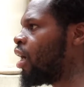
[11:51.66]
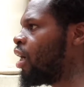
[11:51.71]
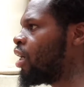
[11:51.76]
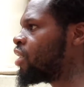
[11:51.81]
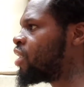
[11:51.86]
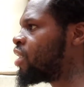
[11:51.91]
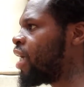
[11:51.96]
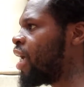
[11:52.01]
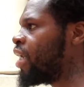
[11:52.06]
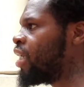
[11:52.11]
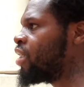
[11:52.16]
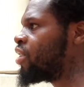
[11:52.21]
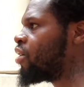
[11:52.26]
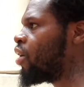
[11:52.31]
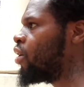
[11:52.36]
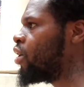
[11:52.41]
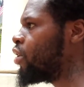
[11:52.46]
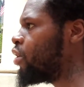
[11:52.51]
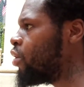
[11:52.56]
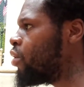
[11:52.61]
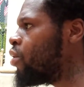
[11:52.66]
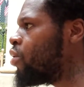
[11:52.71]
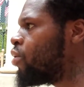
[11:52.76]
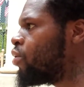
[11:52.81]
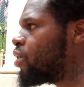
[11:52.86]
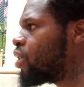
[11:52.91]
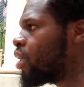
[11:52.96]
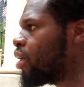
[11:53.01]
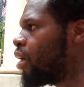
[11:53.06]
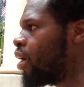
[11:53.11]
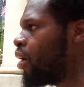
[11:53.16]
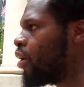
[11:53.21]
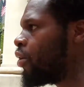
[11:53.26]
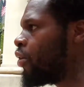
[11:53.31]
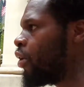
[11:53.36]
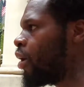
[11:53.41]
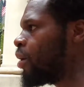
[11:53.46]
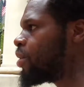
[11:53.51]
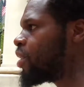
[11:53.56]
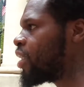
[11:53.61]
Satan's going to use. You
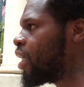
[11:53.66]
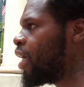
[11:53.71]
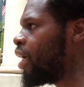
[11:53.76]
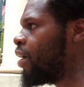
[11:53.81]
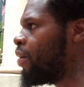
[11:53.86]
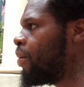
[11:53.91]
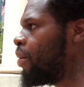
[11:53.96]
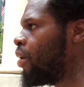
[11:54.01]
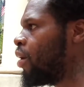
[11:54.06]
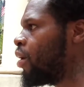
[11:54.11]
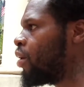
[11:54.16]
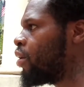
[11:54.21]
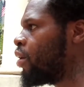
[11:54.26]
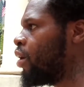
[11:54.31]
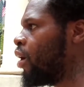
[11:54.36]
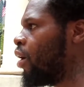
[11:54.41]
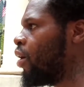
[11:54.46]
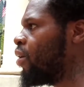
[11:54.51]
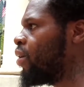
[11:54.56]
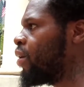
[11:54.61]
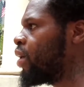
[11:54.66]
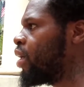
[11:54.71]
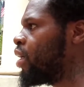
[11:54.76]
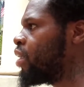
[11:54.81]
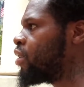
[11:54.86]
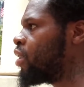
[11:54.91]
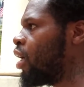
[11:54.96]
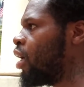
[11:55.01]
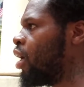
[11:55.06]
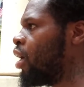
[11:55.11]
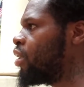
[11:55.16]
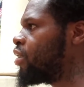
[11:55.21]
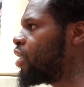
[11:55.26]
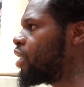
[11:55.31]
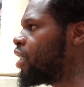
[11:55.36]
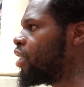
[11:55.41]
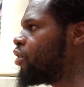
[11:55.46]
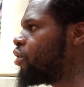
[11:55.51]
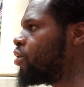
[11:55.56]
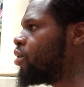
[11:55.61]
know what I'm saying? You know, to
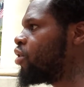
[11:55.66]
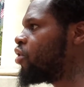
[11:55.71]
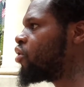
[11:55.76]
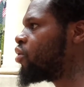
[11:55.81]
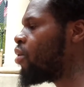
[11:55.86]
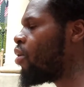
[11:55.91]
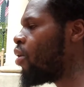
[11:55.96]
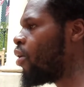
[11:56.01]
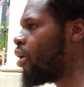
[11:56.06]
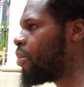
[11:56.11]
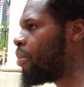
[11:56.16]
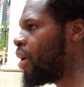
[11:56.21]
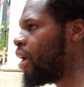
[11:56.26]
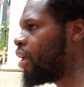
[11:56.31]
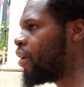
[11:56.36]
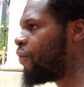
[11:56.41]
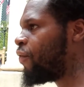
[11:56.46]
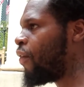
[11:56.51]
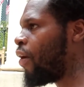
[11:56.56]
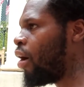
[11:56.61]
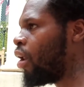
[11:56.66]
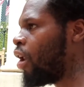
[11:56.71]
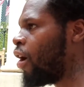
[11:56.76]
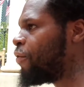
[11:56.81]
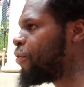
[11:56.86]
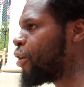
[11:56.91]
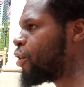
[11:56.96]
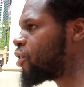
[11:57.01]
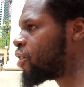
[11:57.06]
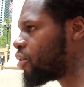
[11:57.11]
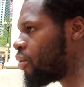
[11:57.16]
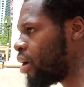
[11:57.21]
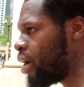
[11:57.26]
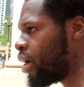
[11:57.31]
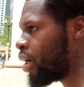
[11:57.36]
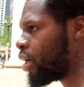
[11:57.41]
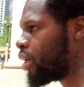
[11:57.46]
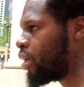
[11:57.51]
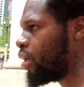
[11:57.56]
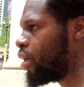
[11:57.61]
get you destroyed, man, to fall off your
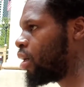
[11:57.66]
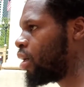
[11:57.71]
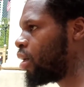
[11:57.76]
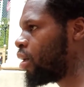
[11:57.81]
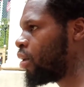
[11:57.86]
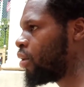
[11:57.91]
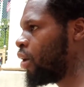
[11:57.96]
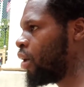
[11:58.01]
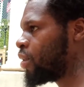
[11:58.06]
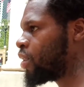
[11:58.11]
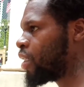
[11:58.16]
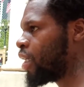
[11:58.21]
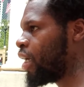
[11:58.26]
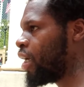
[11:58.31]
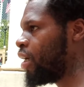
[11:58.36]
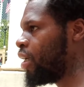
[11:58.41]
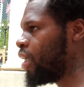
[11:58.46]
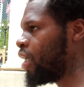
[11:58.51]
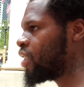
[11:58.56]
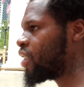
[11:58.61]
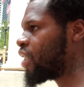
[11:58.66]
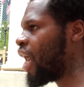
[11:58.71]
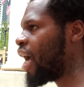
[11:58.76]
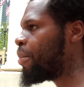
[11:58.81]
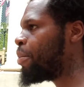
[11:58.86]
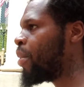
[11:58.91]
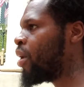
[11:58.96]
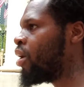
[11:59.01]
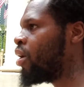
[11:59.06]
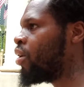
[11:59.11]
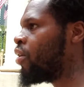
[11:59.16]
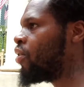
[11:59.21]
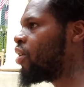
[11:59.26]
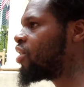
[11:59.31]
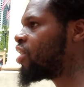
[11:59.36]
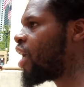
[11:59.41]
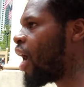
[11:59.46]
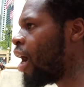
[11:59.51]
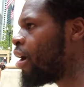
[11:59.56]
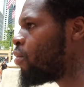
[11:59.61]
square. You know what I'm saying? It's like being on a
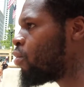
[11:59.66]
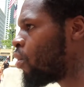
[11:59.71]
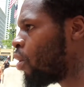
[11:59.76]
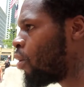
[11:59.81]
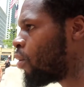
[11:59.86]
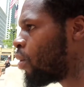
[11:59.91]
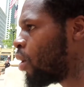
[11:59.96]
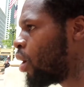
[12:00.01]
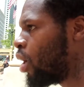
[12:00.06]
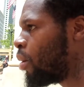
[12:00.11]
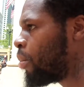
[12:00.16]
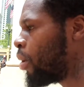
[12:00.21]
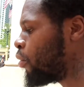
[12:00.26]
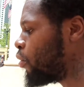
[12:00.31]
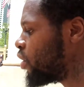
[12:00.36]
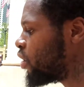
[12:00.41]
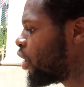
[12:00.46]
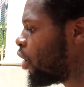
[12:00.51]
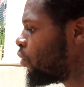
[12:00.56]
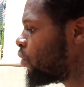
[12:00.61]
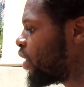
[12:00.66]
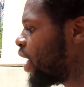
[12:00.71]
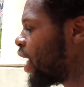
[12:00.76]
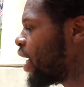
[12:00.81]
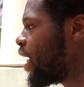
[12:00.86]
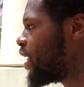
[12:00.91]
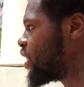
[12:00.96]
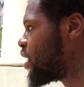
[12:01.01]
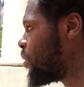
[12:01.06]
tightrope, but with no net at the